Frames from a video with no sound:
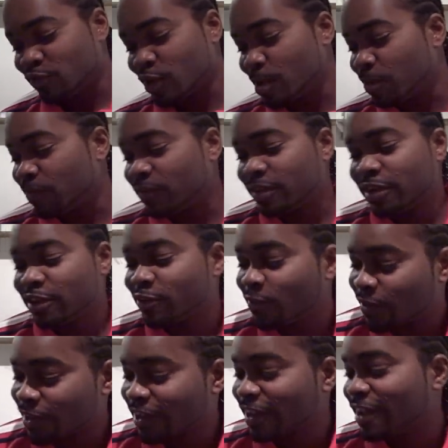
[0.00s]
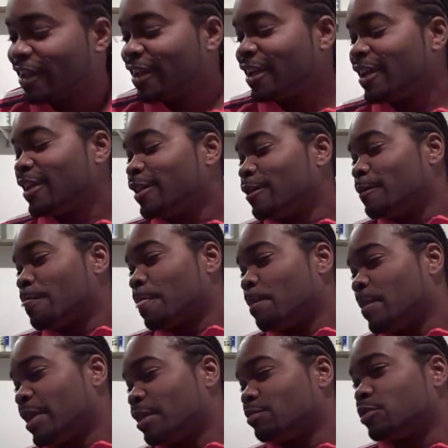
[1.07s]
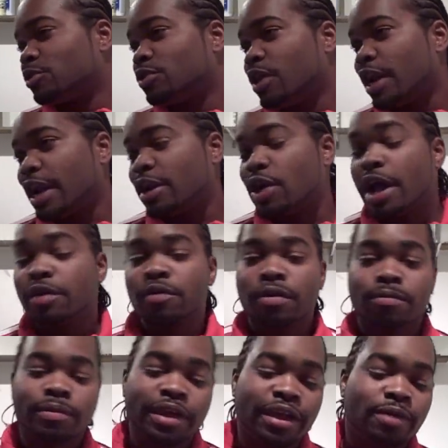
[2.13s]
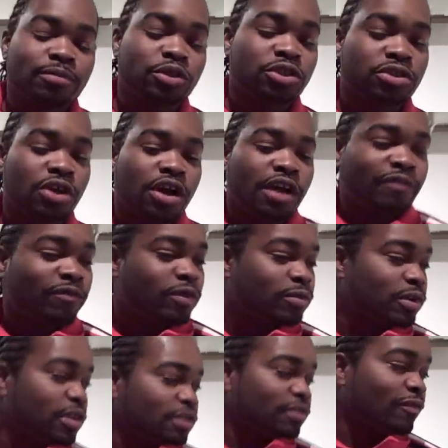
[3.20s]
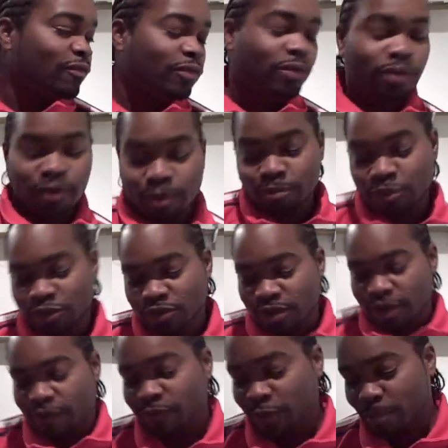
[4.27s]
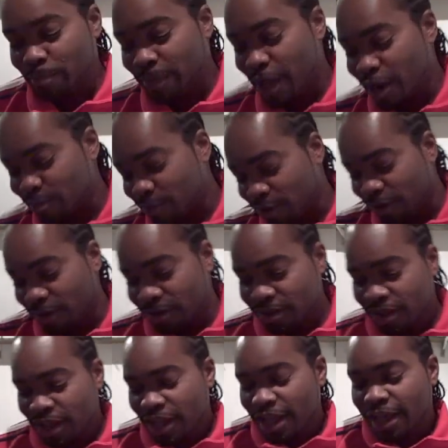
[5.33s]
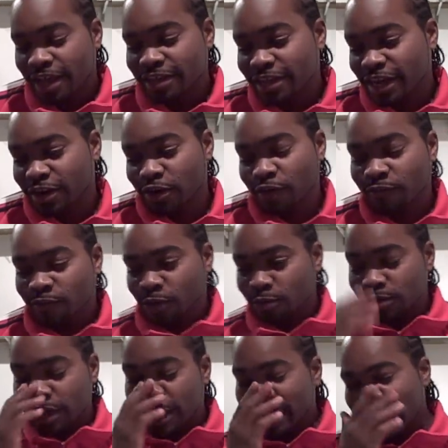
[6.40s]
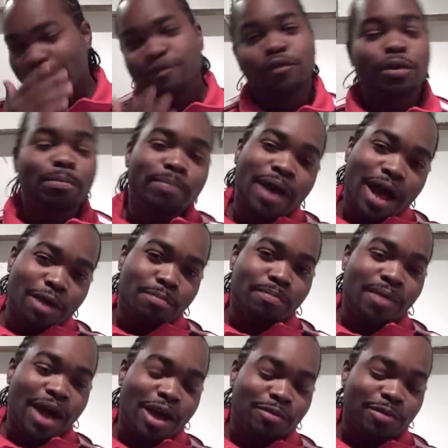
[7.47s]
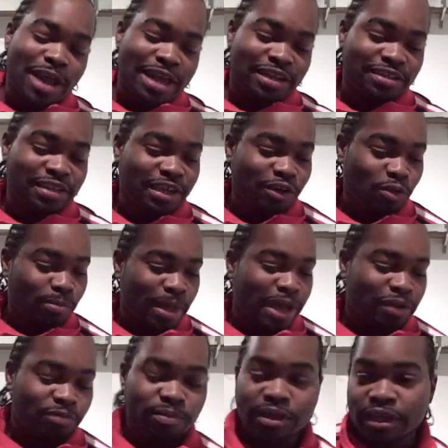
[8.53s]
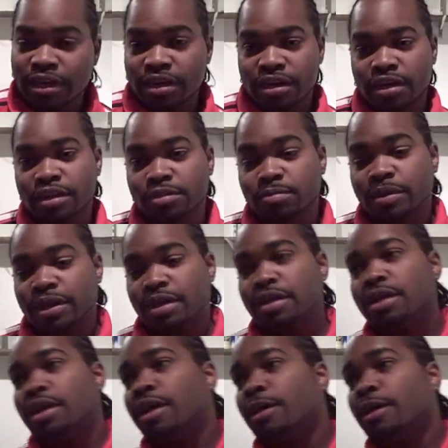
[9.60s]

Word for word: in trouble for this one here. Man, I'm gonna start. I know. I, man, I'm gonna start from, from I'm gonna start from the bottom up, cause I know folks like not from the bottom bottom. Not to say nobody's bigger than the other, but